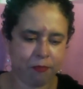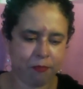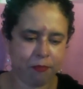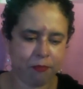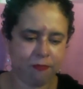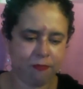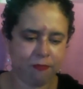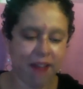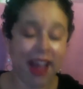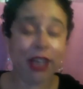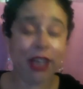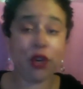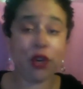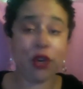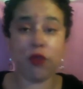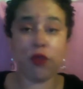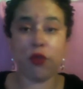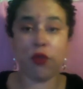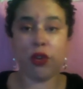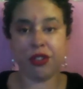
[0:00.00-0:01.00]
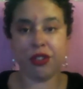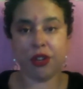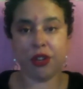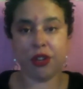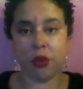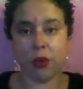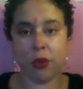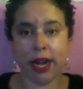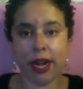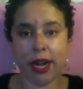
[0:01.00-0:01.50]
find your voice in
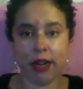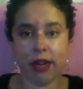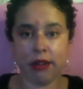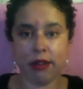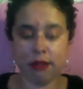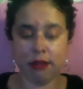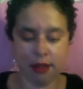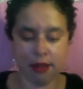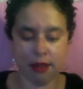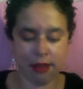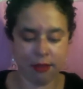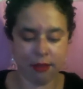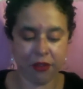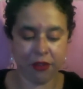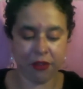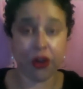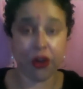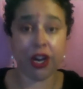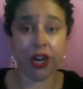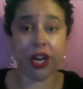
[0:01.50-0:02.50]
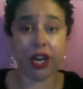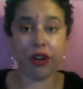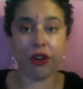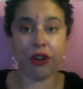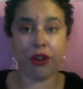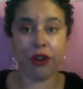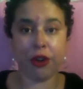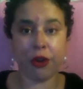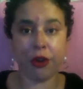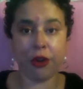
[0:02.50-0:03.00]
your writing. If you're here,
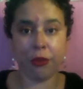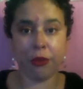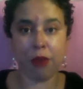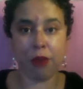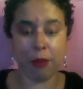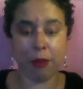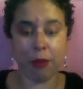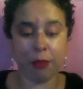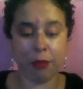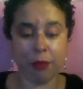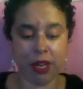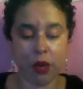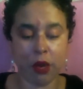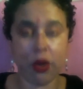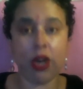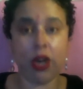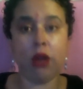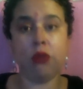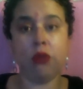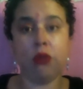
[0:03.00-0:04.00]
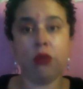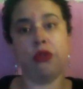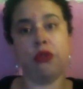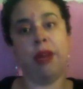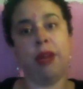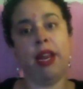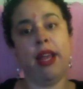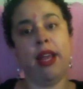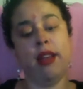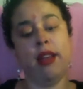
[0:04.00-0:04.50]
you probably already know social
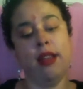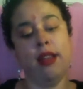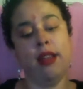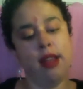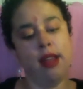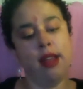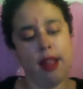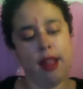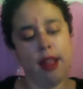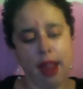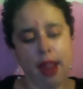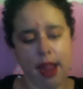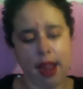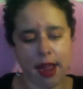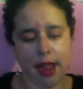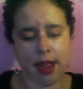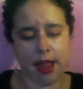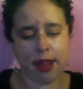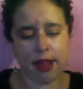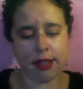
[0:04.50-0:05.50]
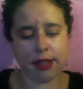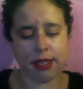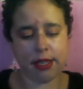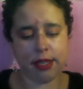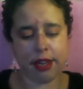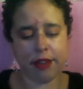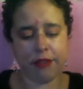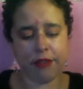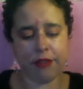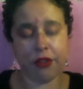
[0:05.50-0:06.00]
media, and
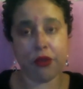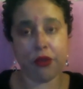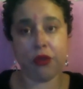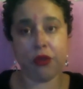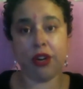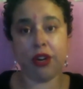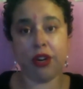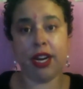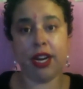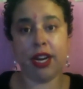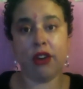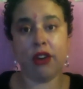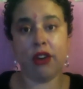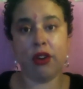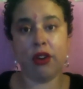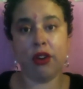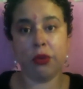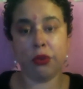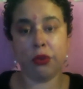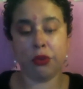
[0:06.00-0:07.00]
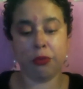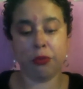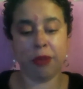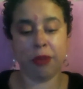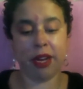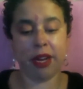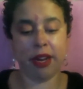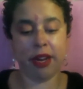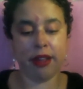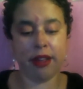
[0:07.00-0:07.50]
if you're here and know social
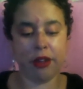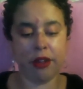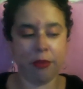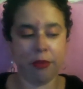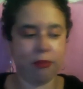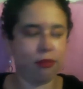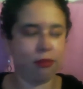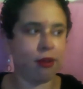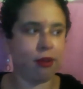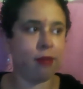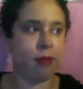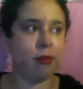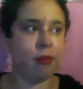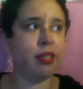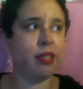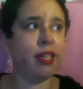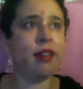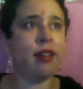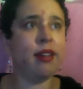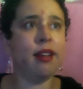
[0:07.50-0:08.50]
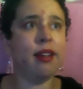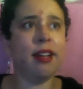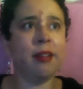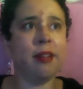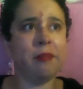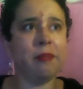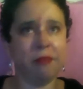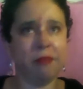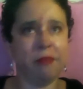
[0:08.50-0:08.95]
media, you probably have